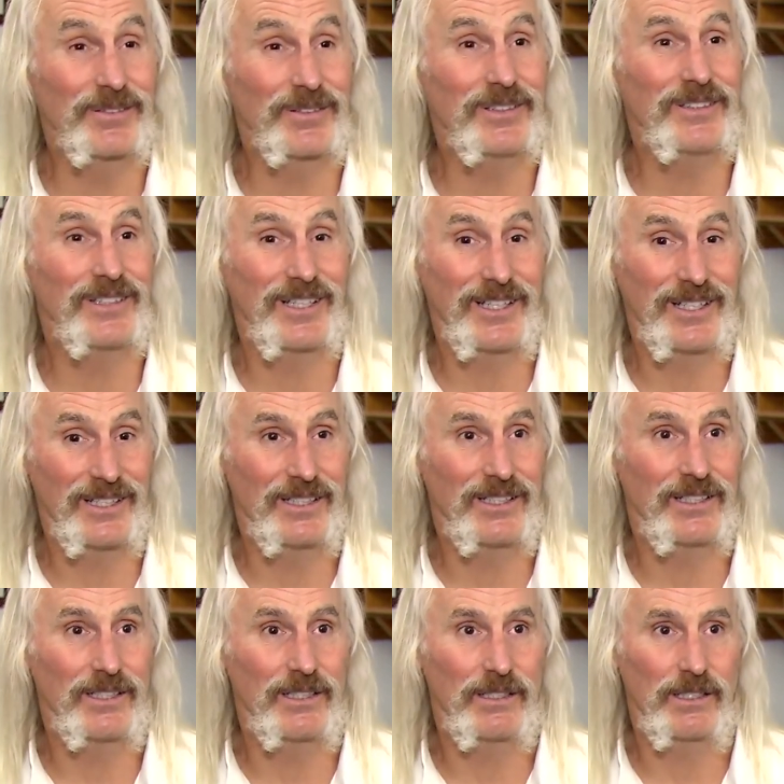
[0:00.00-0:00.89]
life still ended
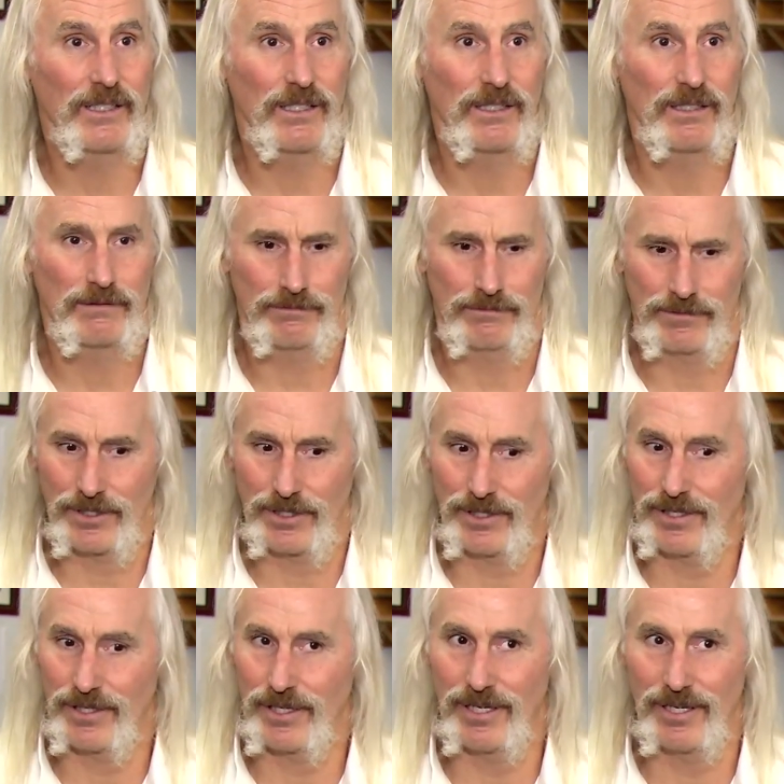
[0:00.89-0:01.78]
up awesome
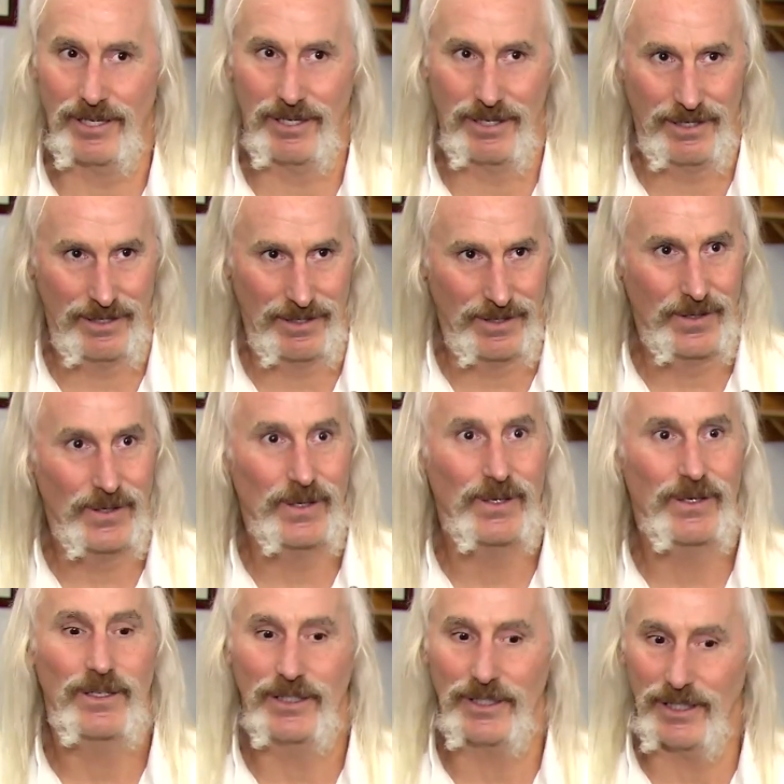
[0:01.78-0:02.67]
because you continued to dream
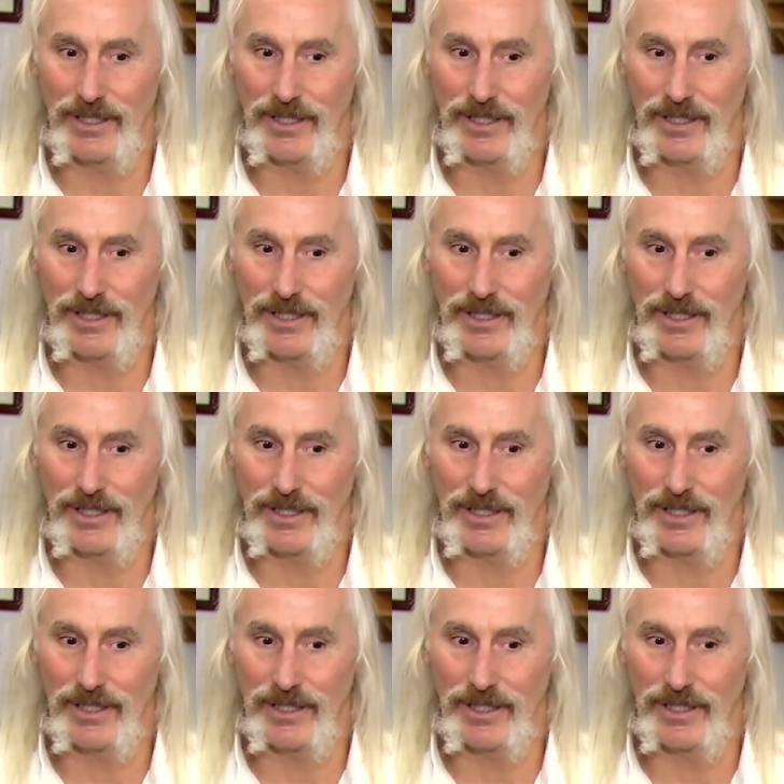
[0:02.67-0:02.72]
big, right?